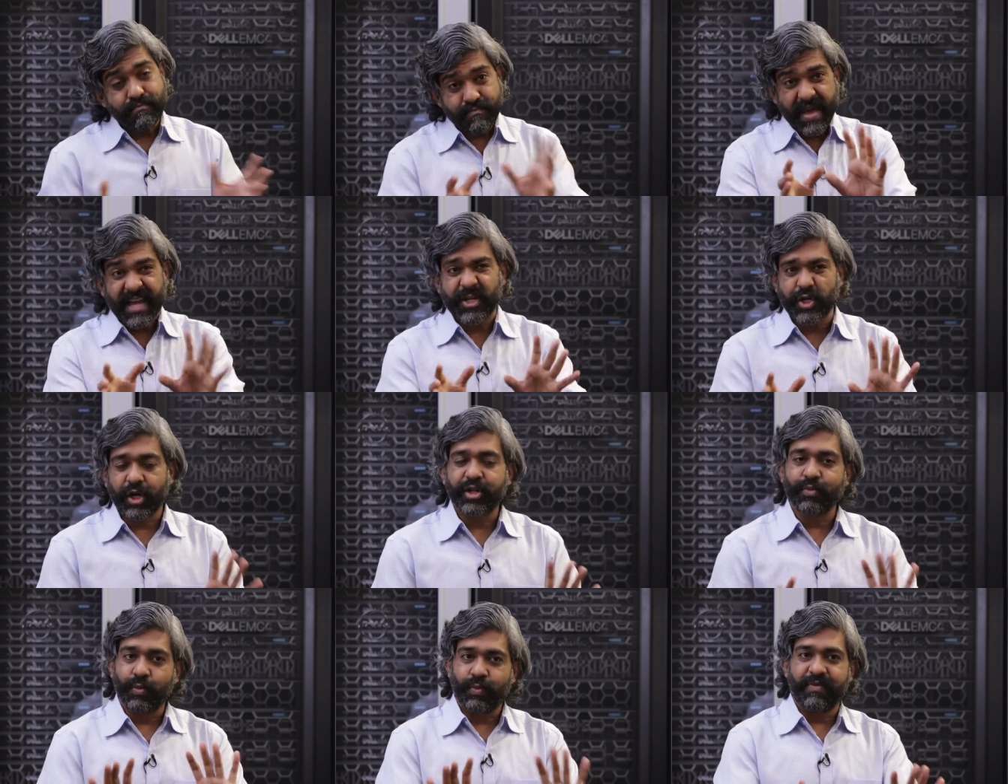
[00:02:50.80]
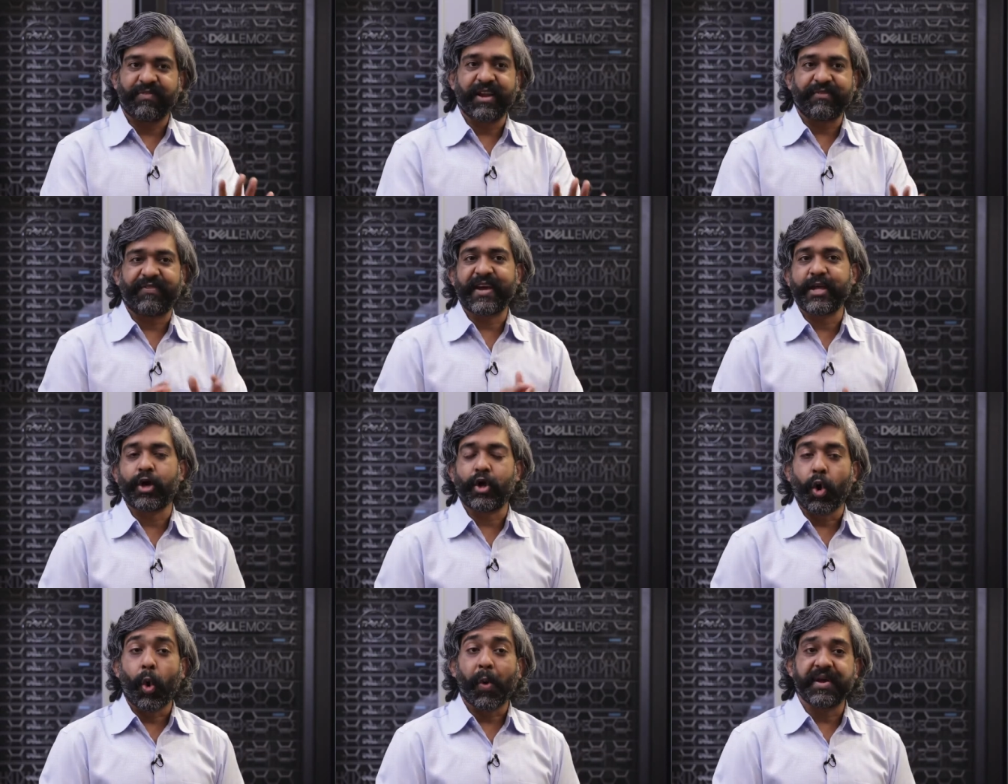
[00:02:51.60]
Make sure to verify
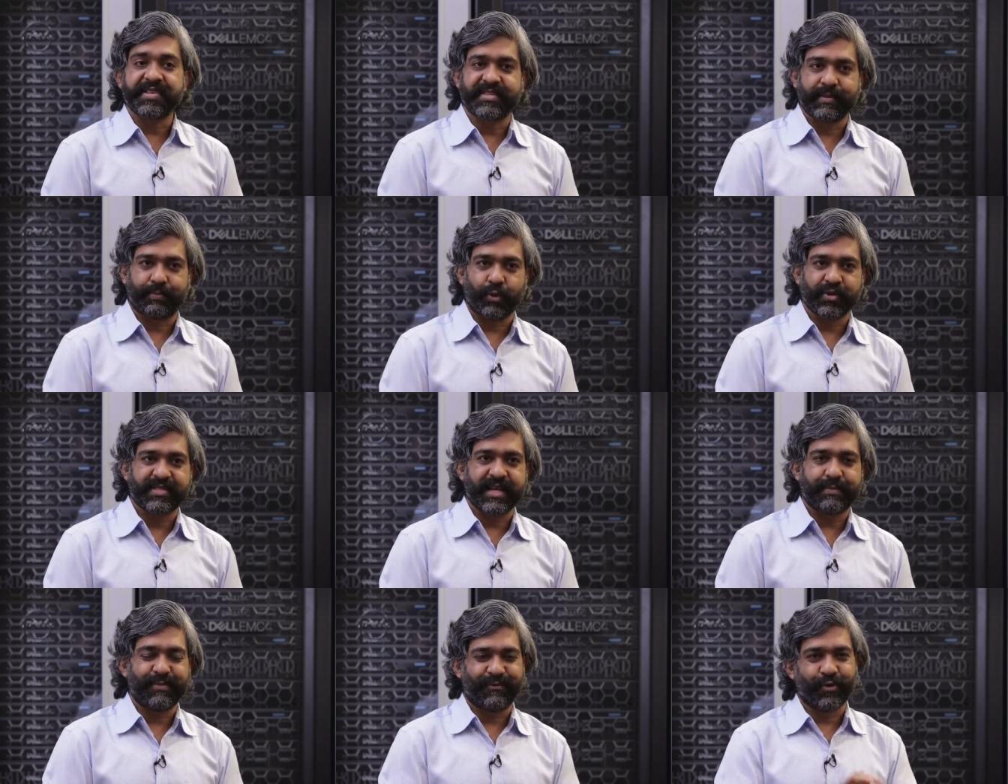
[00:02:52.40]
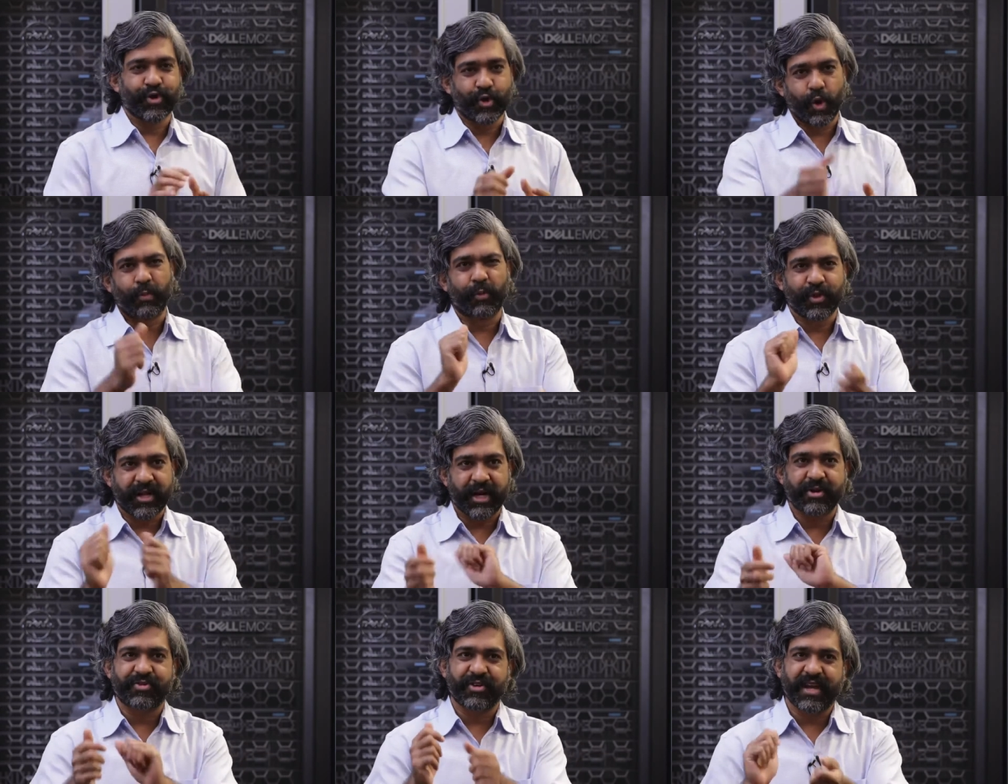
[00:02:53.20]
your OS supports that before you go
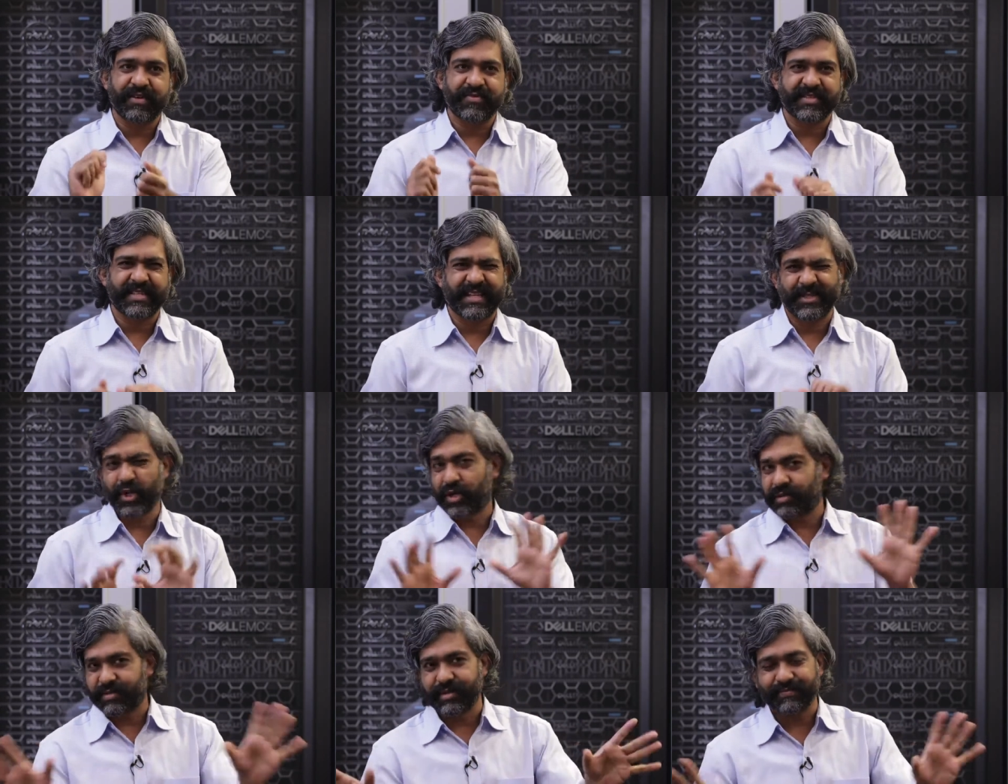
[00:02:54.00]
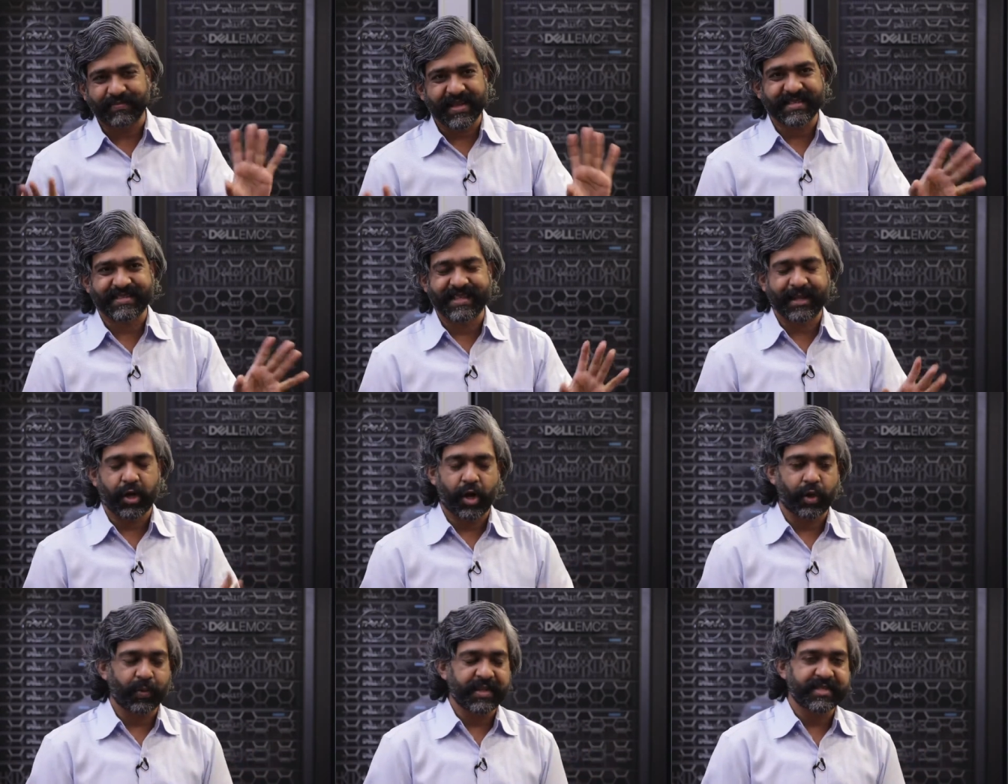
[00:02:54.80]
pulling out drives. That's not the best thing
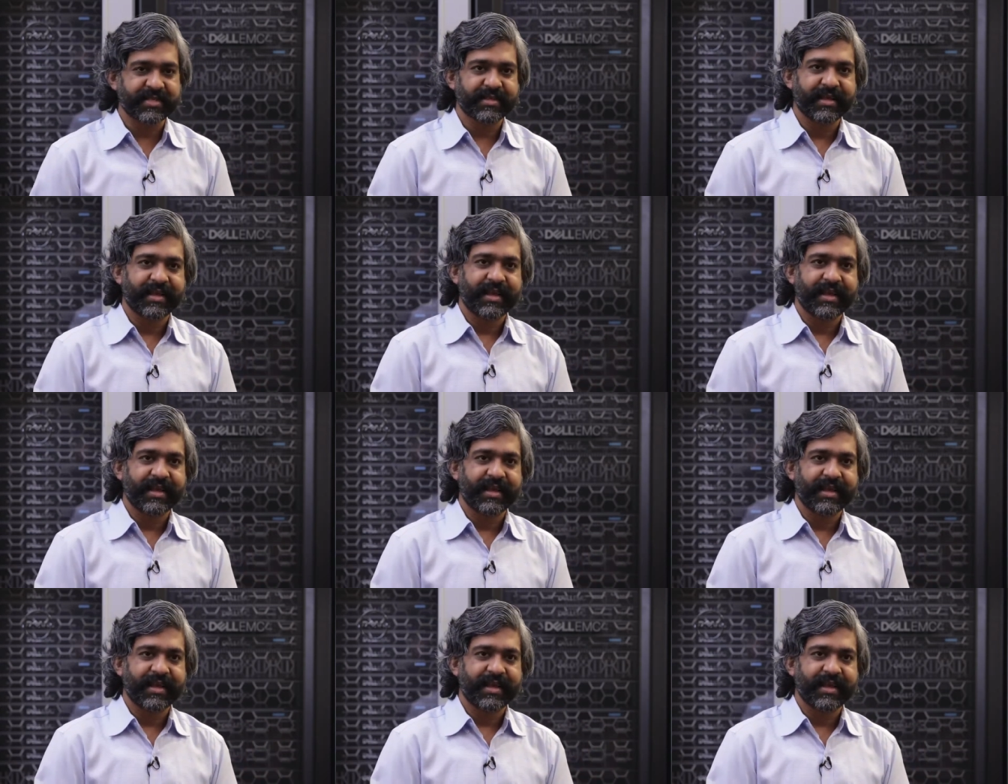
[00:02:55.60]
always